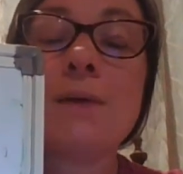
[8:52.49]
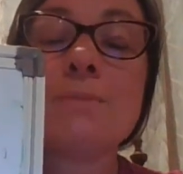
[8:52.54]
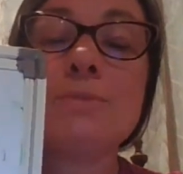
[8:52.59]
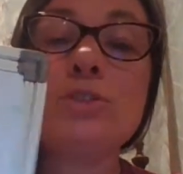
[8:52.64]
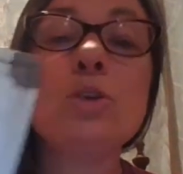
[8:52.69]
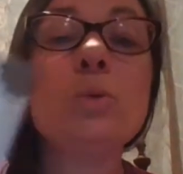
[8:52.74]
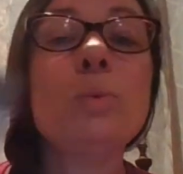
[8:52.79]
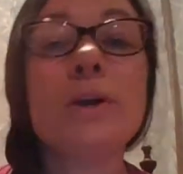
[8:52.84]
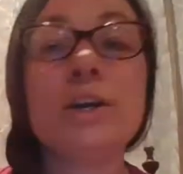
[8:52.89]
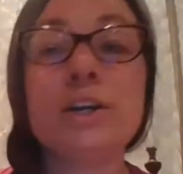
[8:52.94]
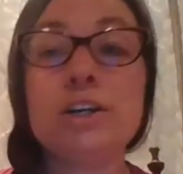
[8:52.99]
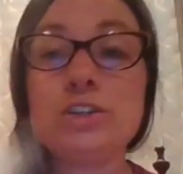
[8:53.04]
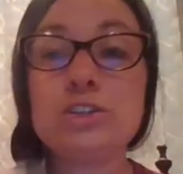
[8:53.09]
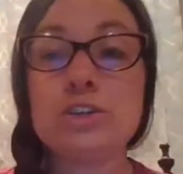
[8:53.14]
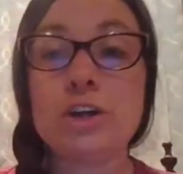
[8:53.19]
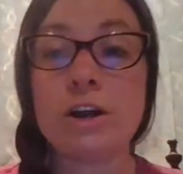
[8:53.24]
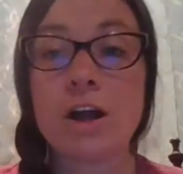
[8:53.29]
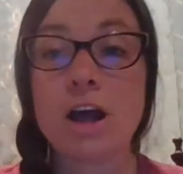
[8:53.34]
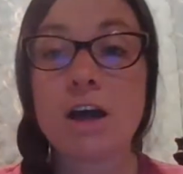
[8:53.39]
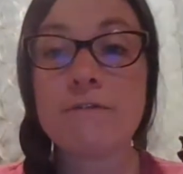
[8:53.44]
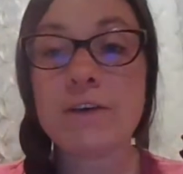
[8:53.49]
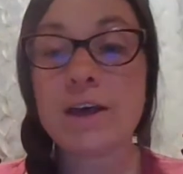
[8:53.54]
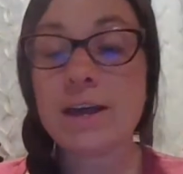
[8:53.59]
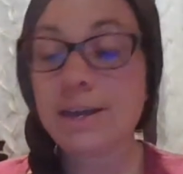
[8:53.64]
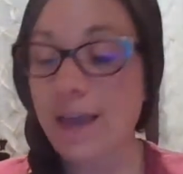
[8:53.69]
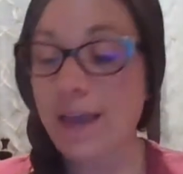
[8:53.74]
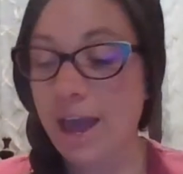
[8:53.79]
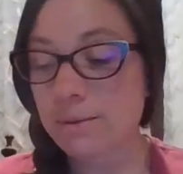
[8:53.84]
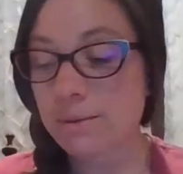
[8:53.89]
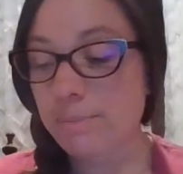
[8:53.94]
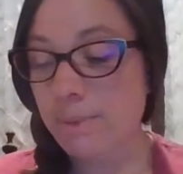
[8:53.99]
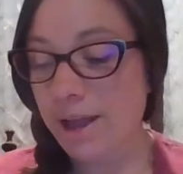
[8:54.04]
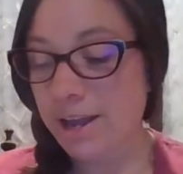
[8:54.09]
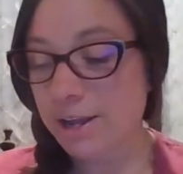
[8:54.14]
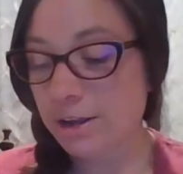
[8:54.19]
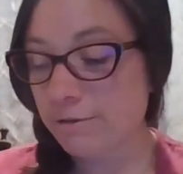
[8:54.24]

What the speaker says: So we're going to start off again by